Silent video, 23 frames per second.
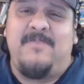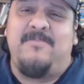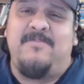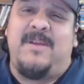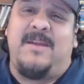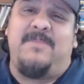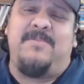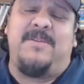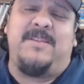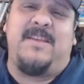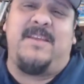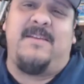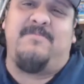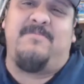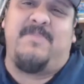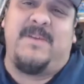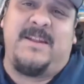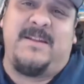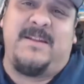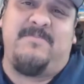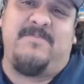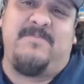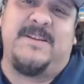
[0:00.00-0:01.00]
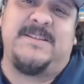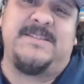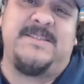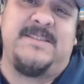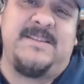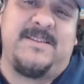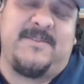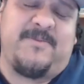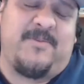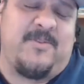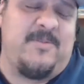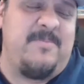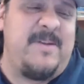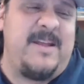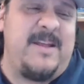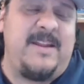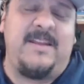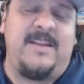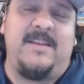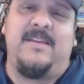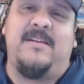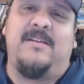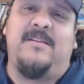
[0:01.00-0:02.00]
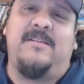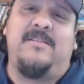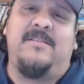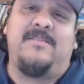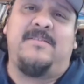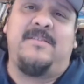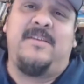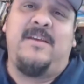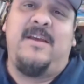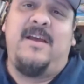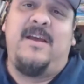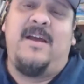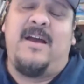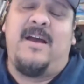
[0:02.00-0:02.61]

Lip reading: maybe they've been in business for many years.